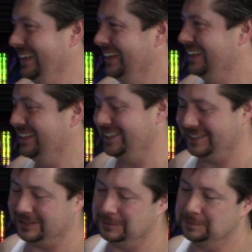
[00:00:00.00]
No. yeah.
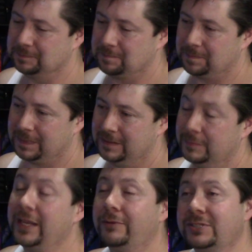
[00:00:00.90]
So,
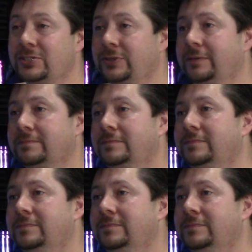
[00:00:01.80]
but that was the trip.